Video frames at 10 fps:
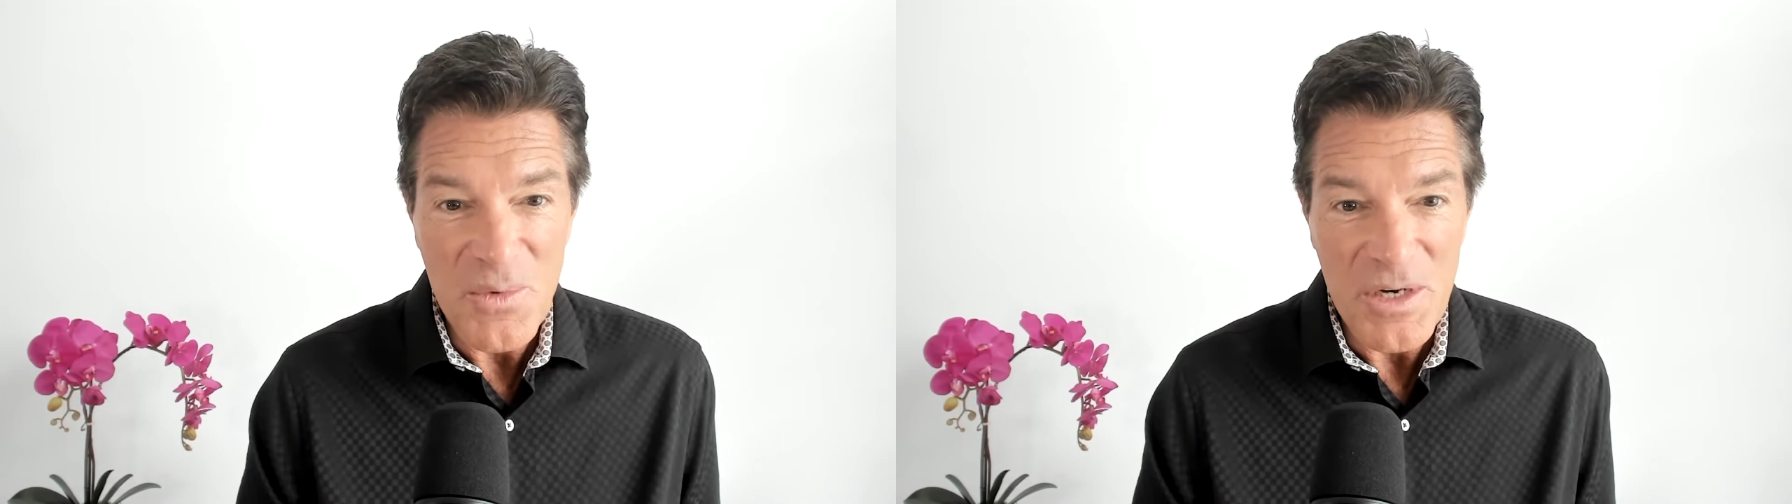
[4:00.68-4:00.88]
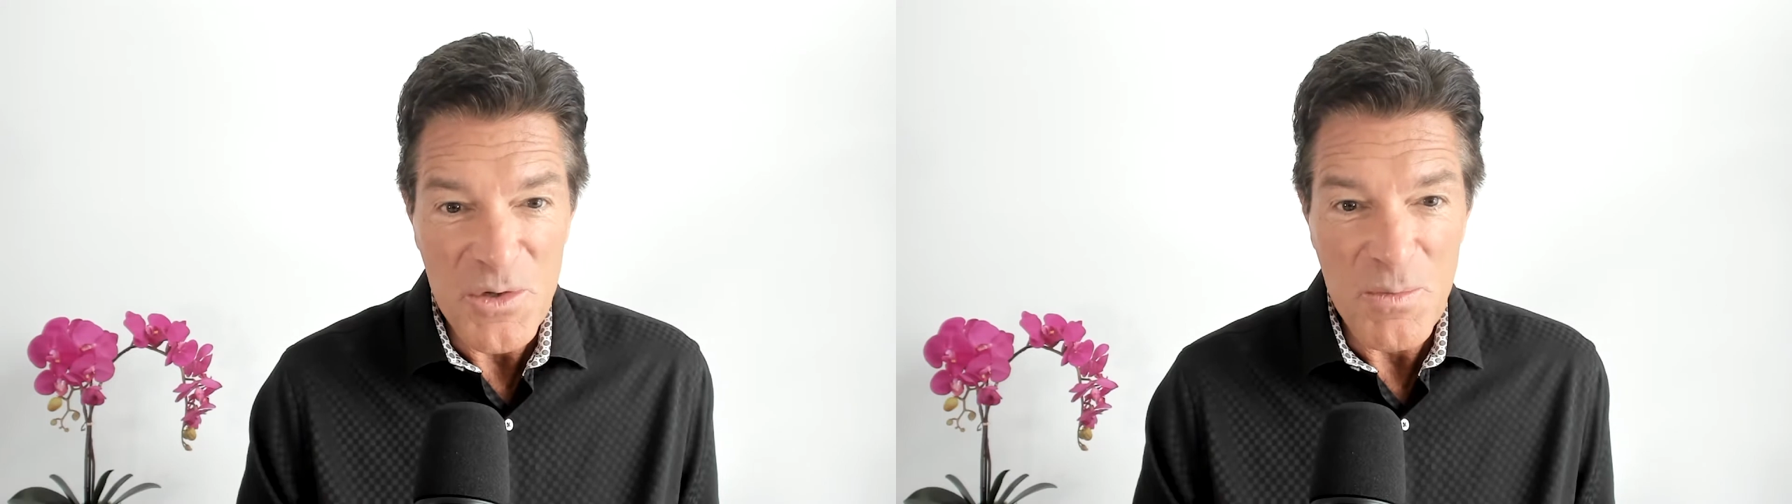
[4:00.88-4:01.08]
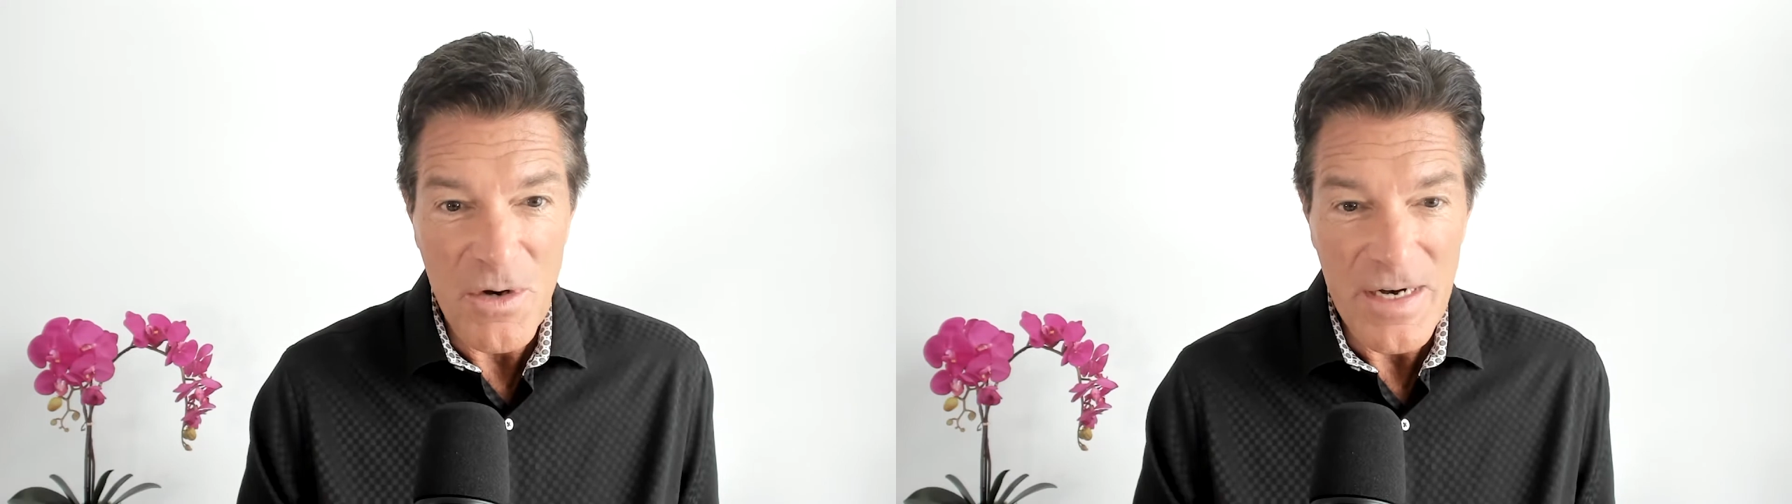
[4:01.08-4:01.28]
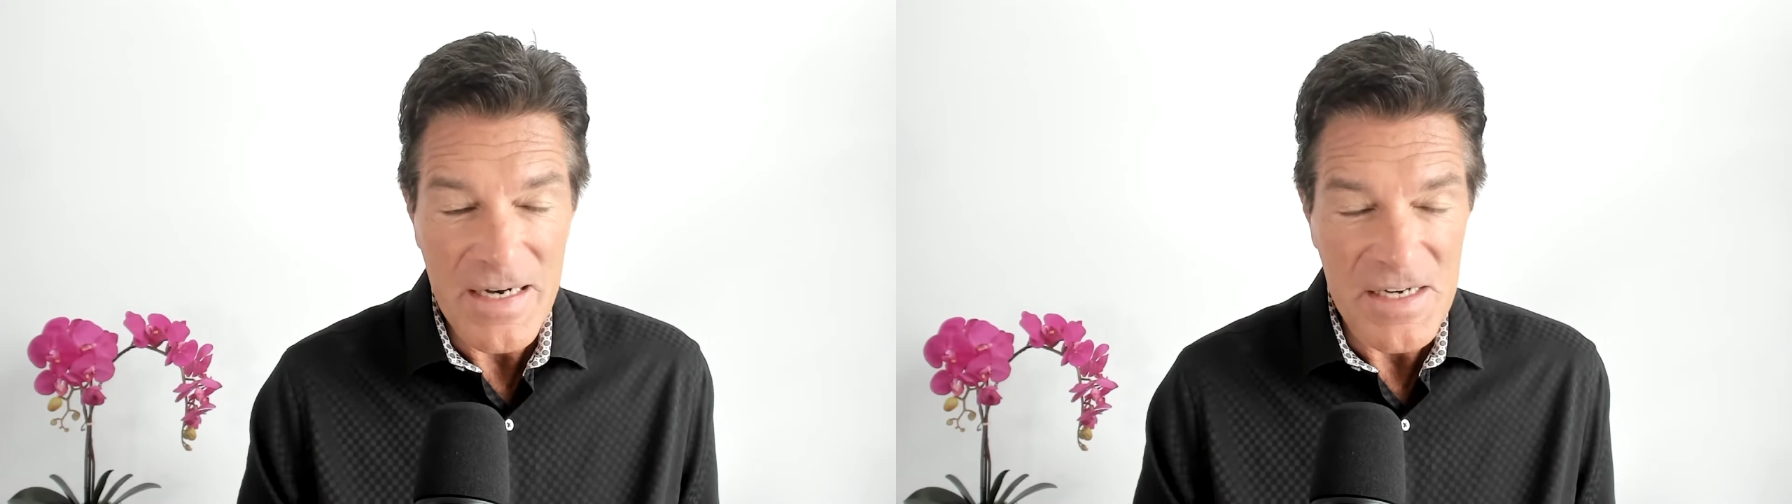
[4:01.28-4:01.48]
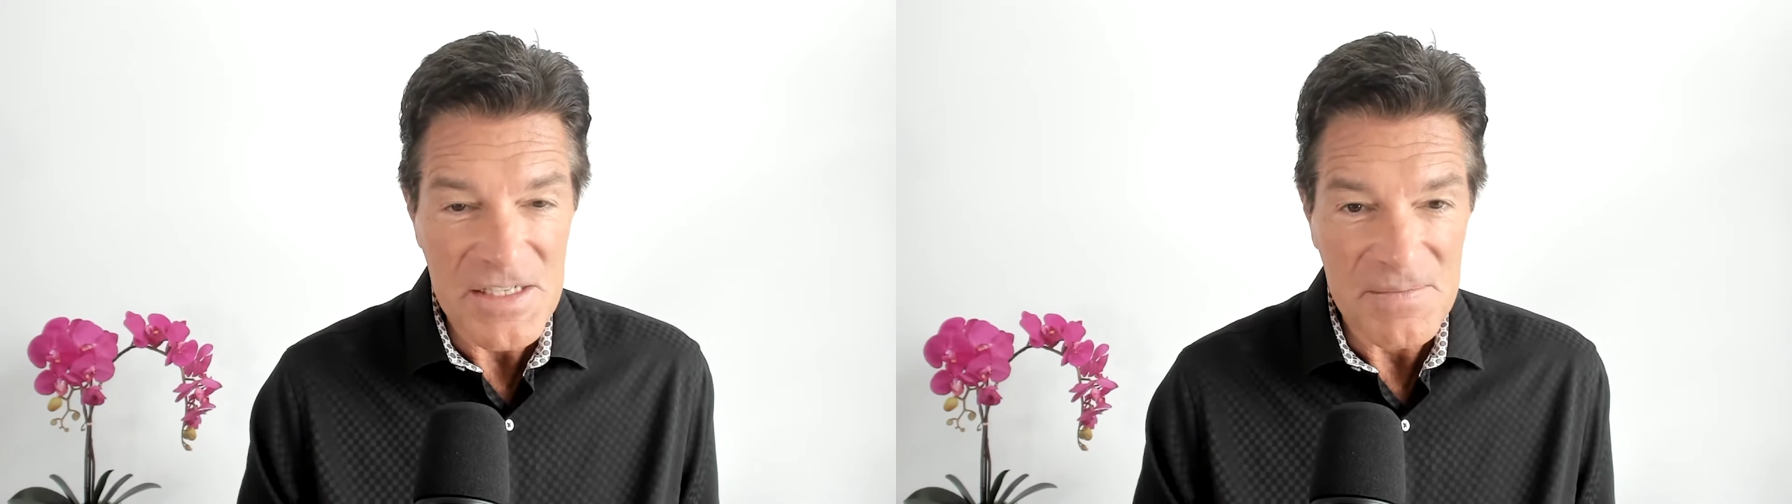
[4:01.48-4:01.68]
a new market
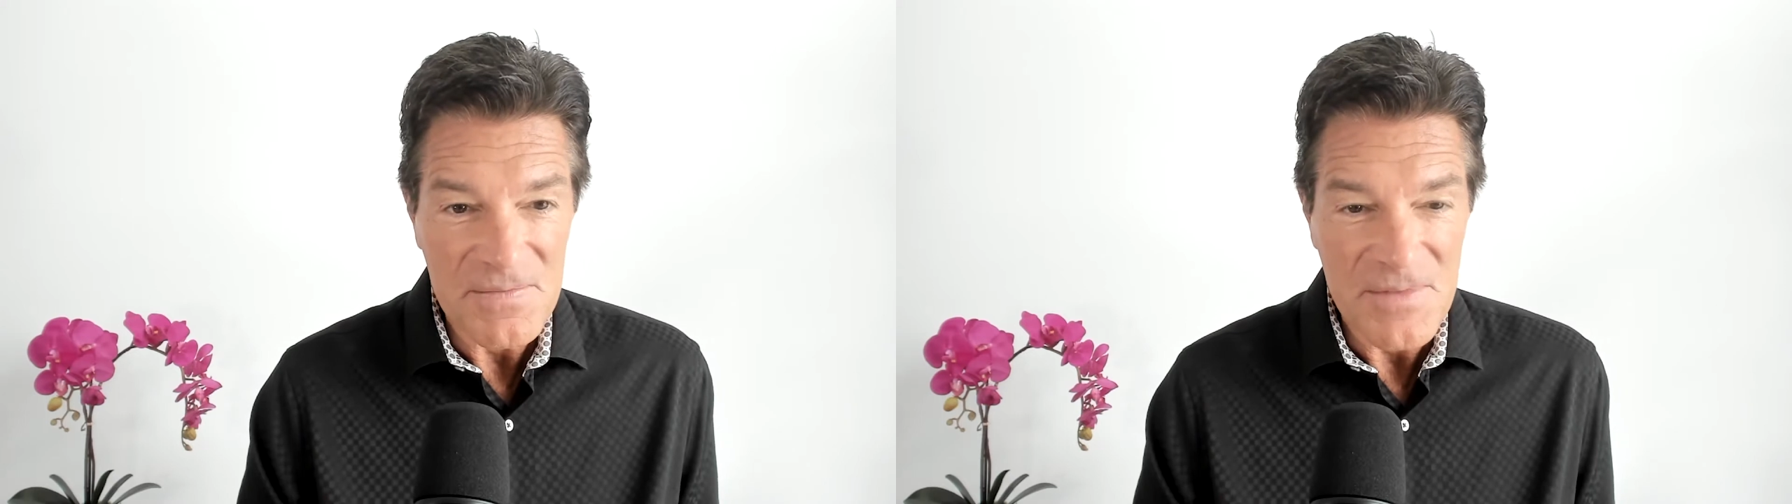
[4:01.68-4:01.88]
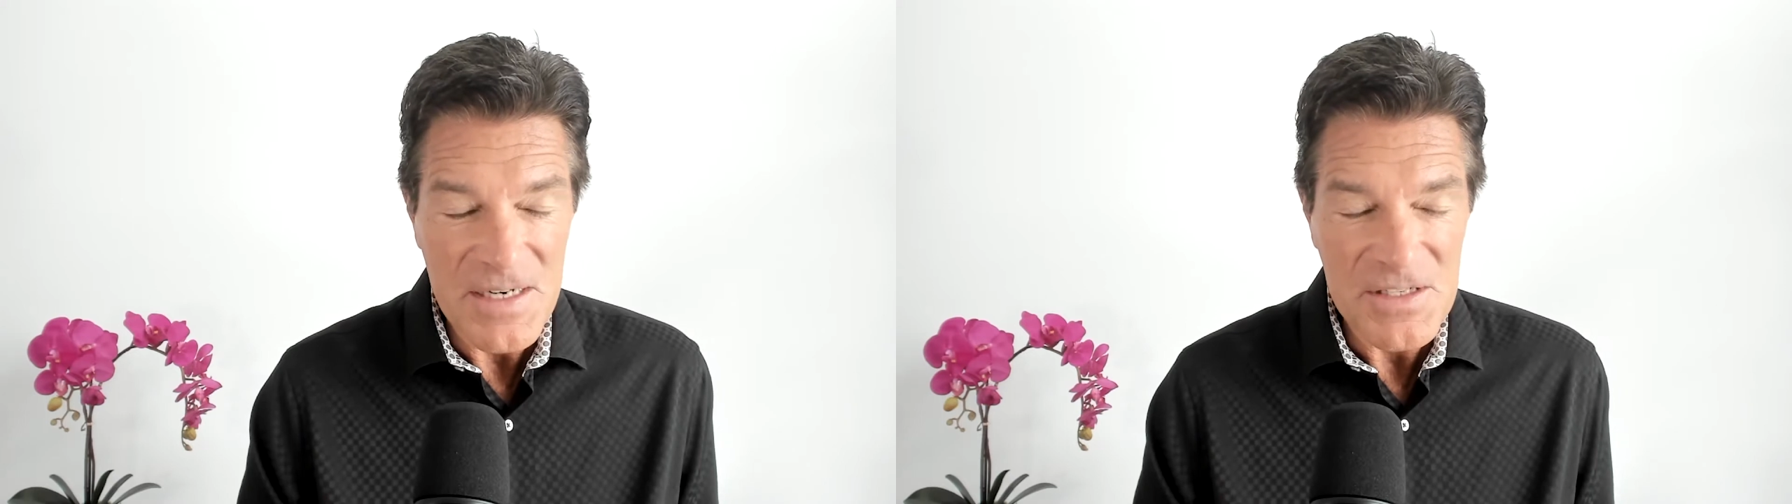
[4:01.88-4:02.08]
is? Right?